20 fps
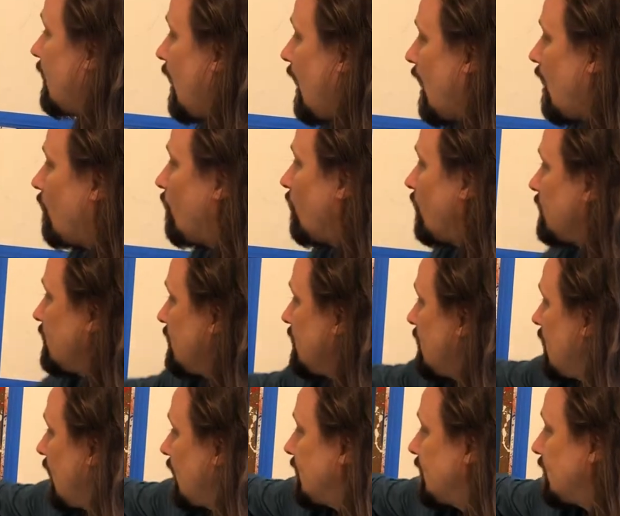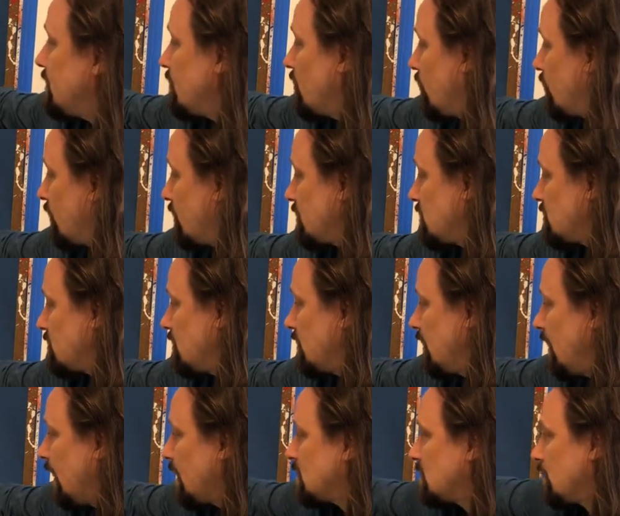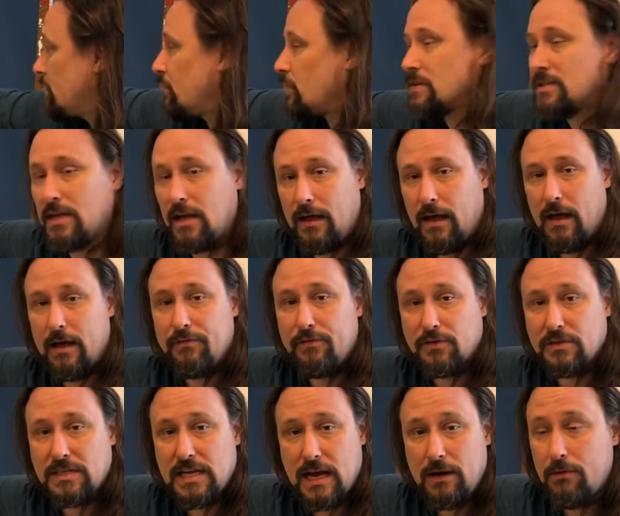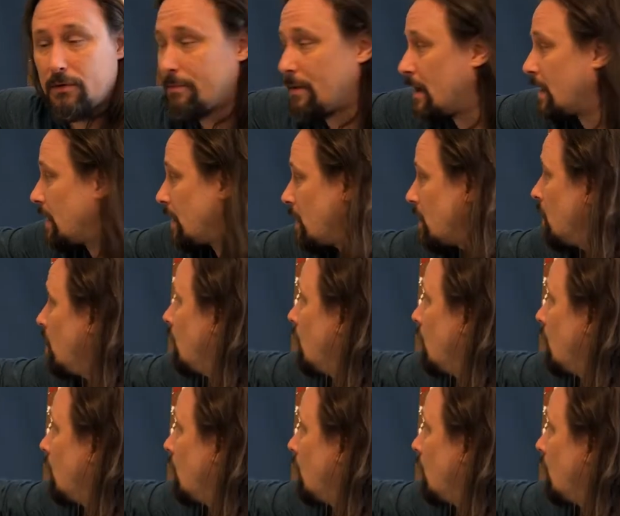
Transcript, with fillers: And one thing I did notice, except for his Eiffel Tower painting,